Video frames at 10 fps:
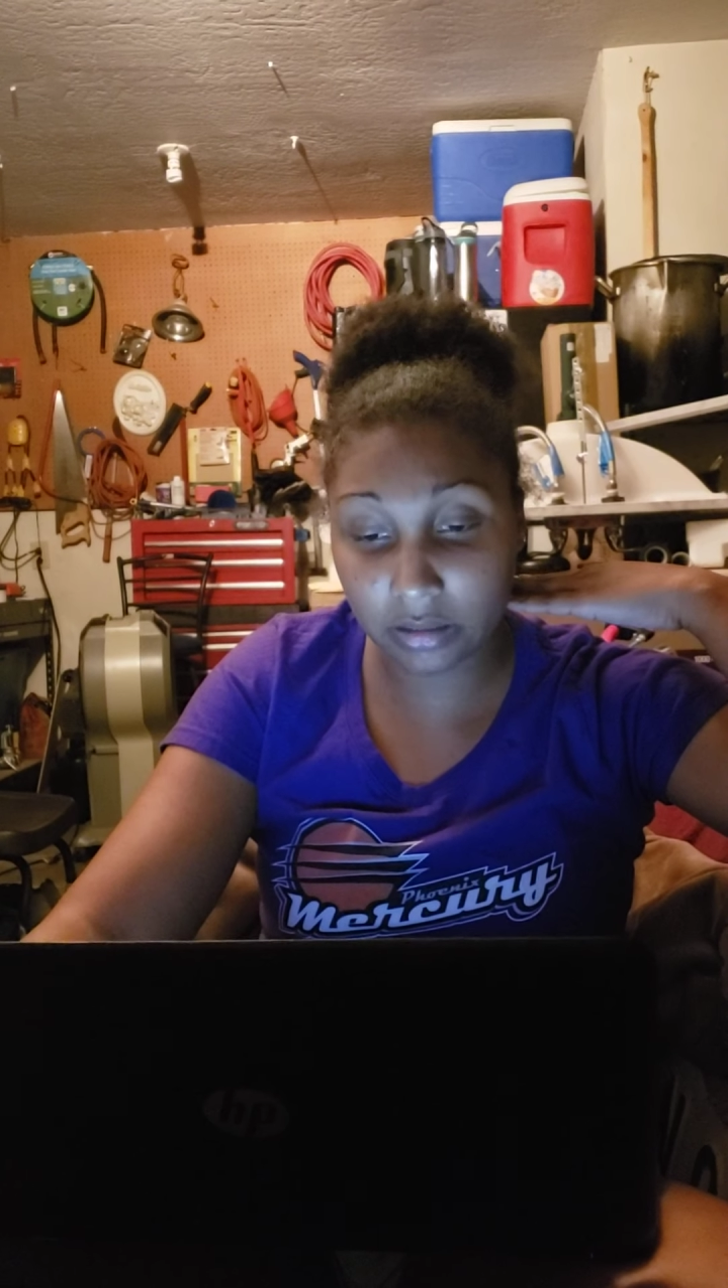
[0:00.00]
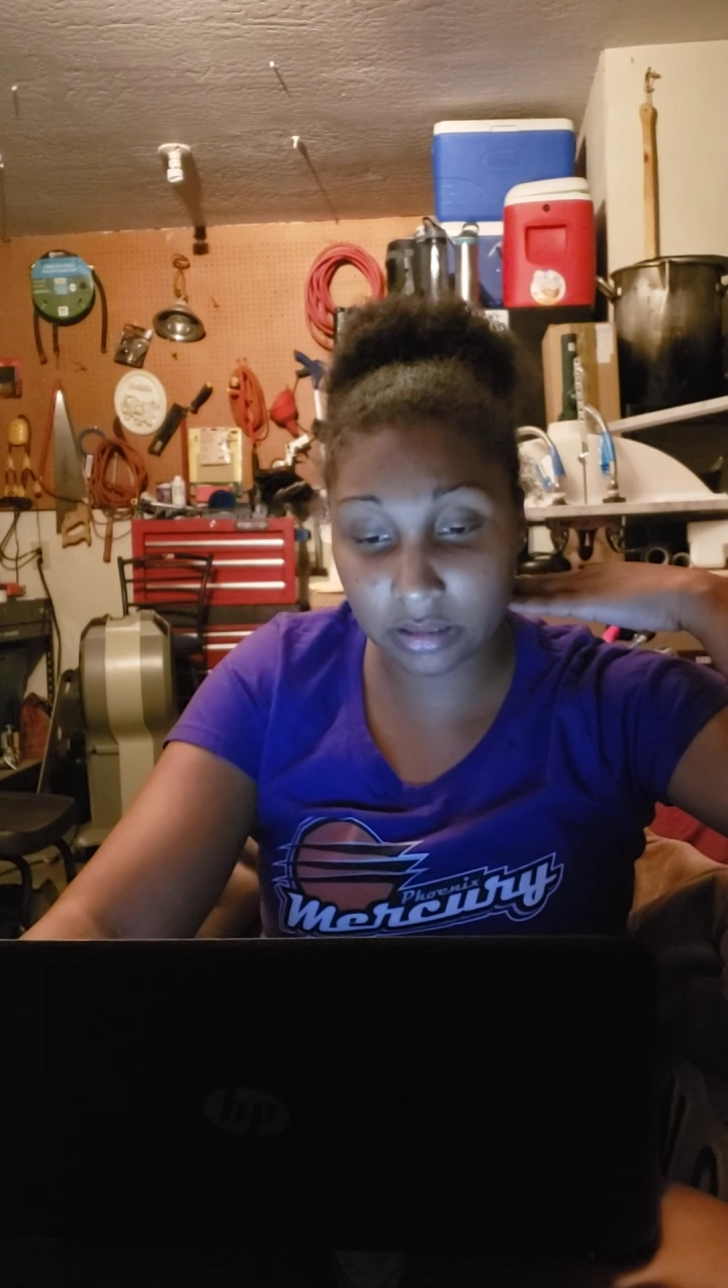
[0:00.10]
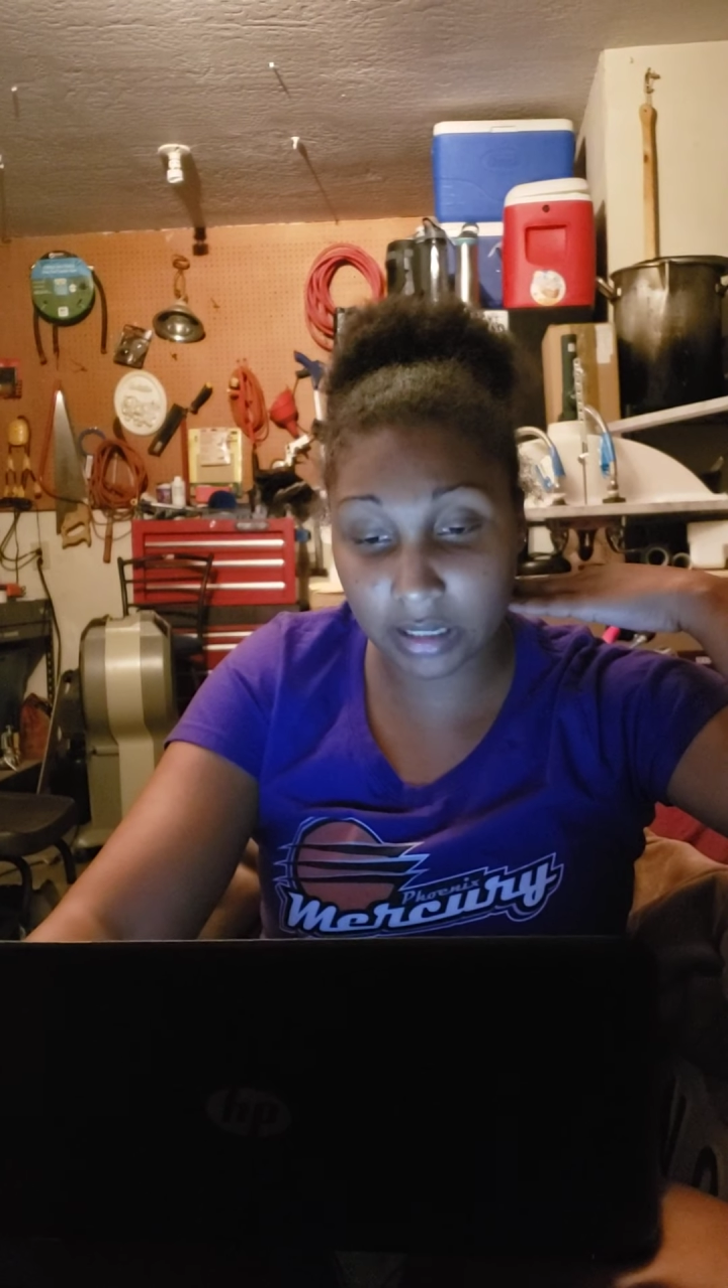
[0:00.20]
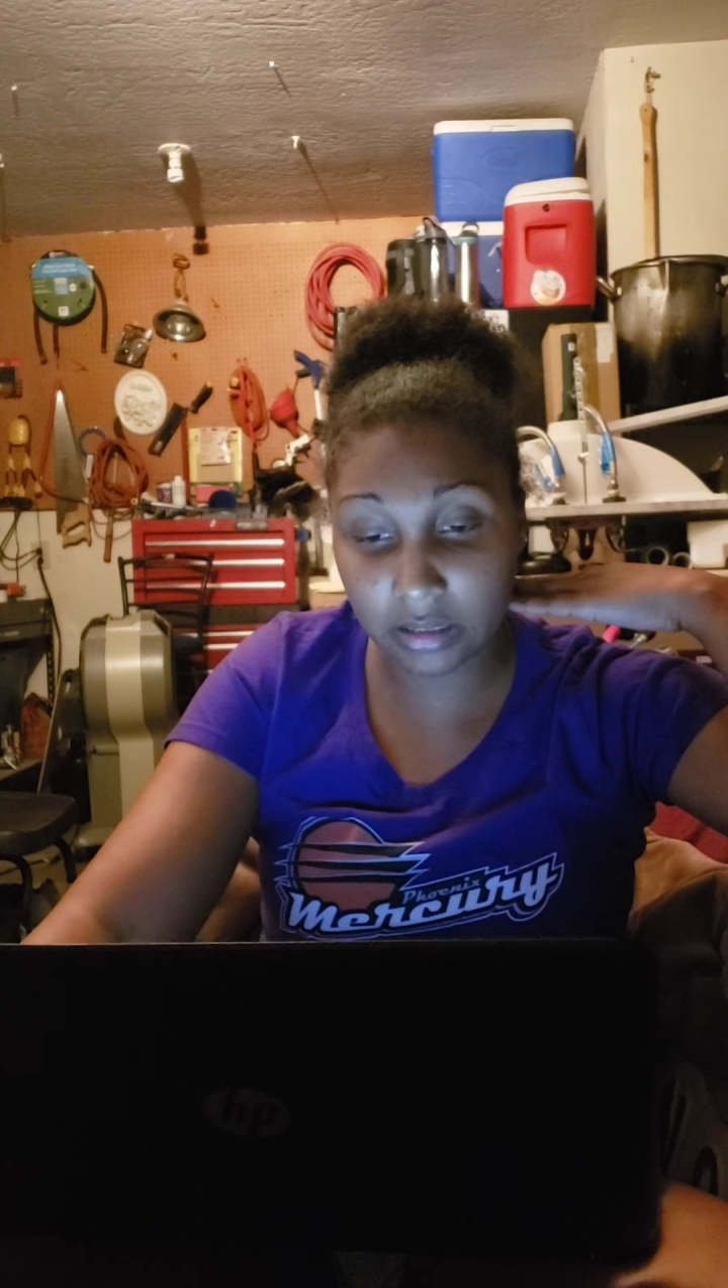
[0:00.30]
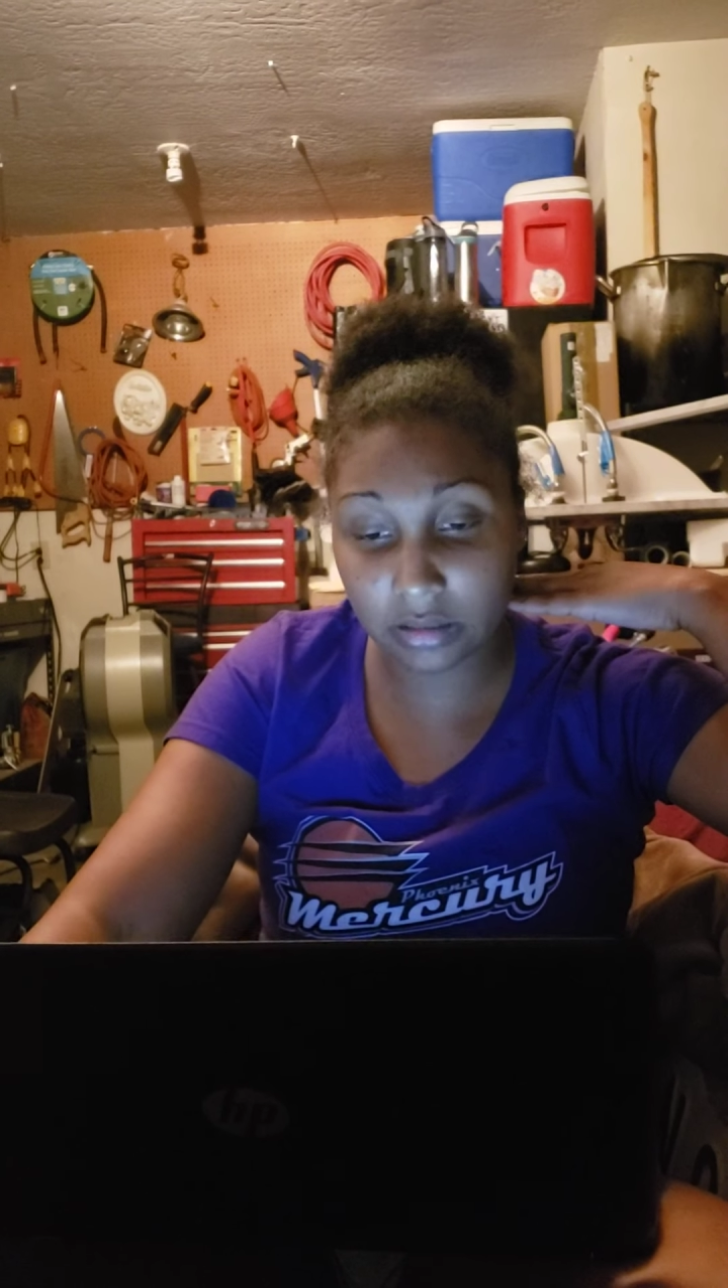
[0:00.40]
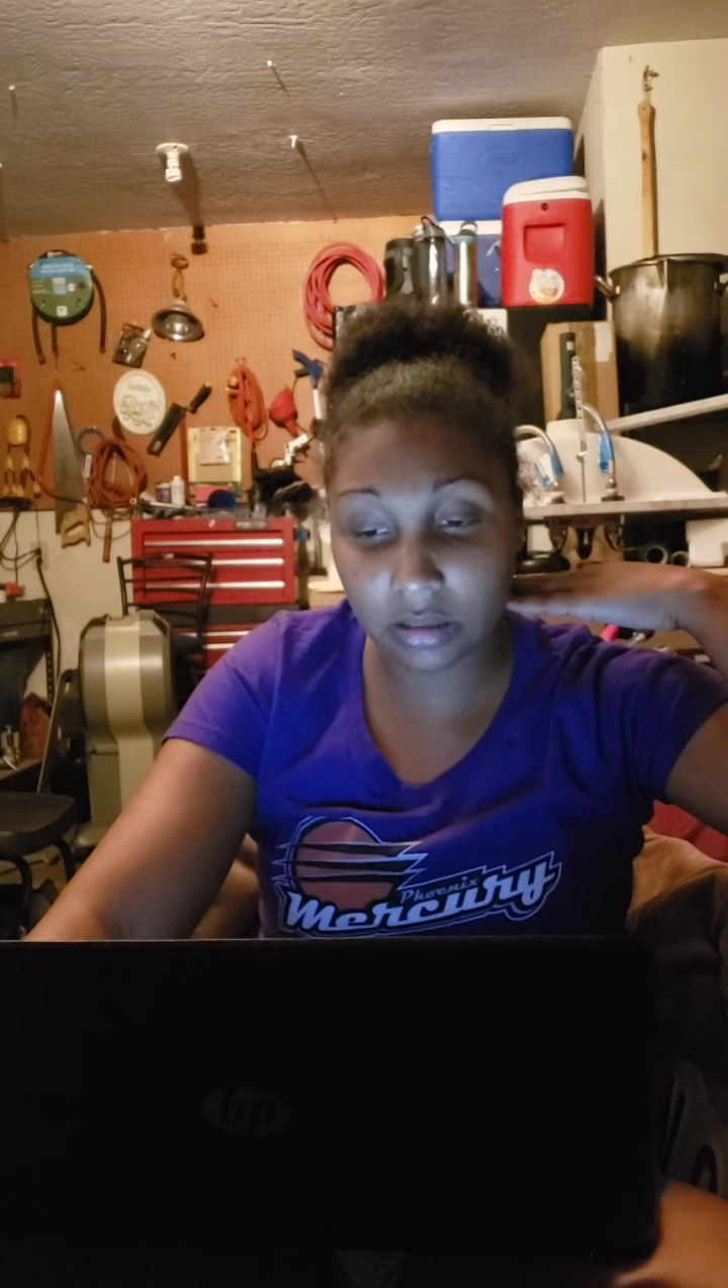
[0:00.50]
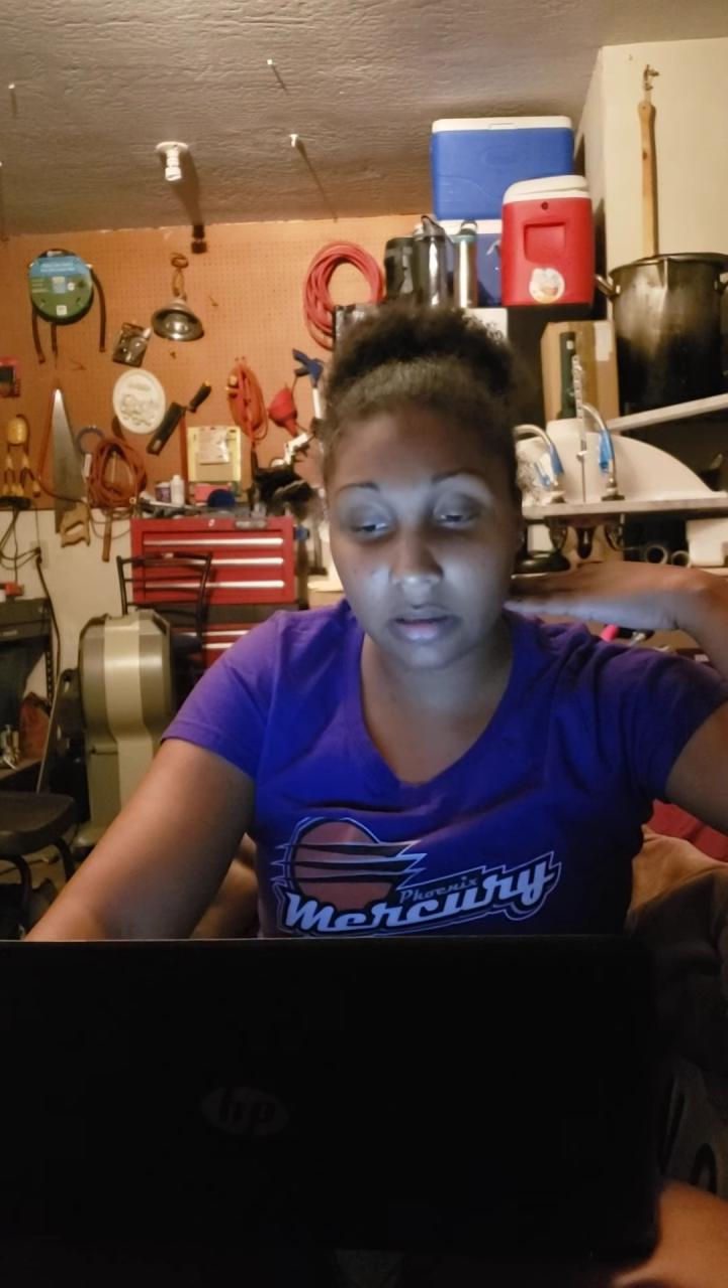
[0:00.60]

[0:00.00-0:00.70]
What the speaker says: site.